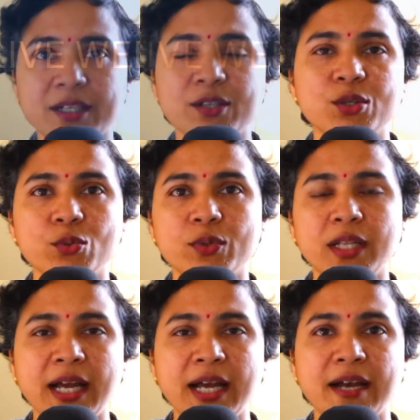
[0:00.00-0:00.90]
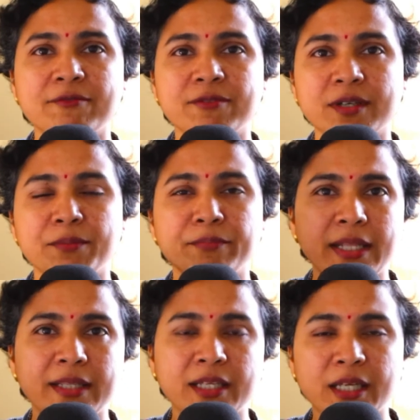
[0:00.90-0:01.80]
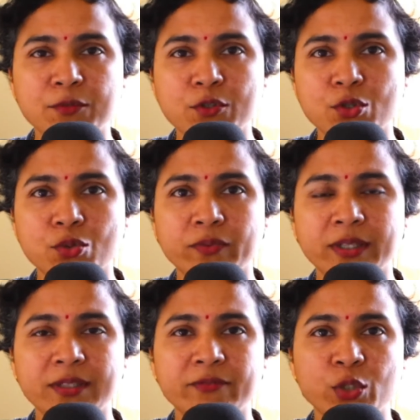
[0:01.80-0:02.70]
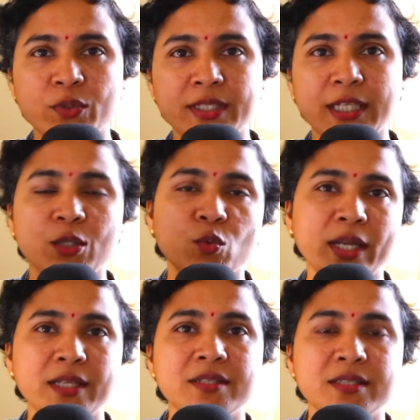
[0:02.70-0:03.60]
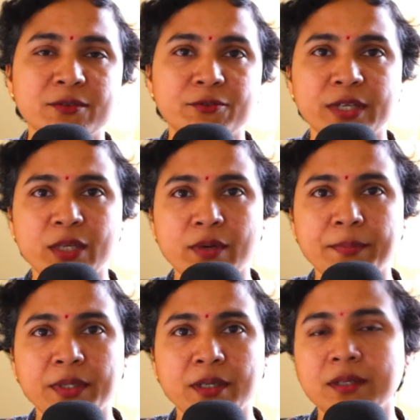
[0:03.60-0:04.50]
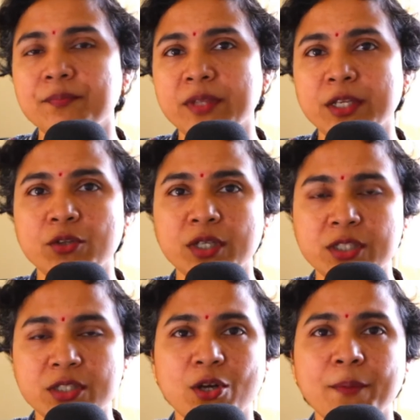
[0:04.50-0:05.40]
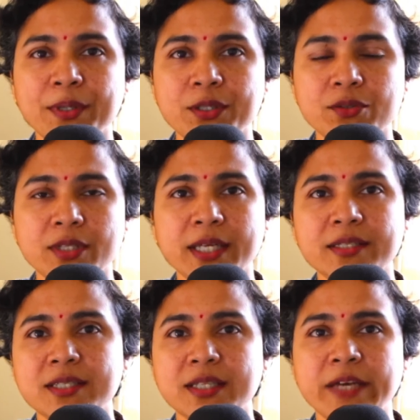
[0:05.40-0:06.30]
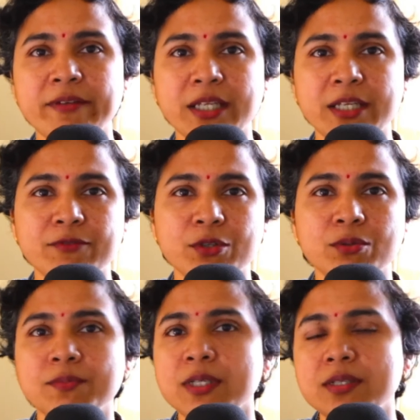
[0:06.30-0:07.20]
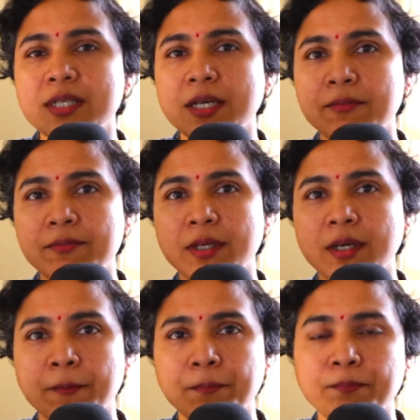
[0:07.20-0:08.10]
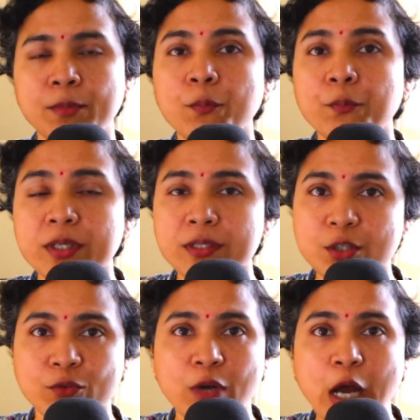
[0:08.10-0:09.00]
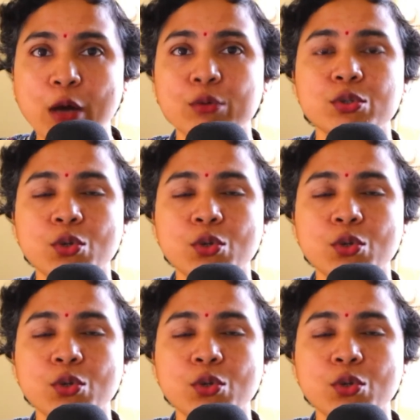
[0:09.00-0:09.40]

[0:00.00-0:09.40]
you will have a mail that comes to you, well, which will tell you when is the free webinar, and you can just hop into that, and I will give you some blueprints of how to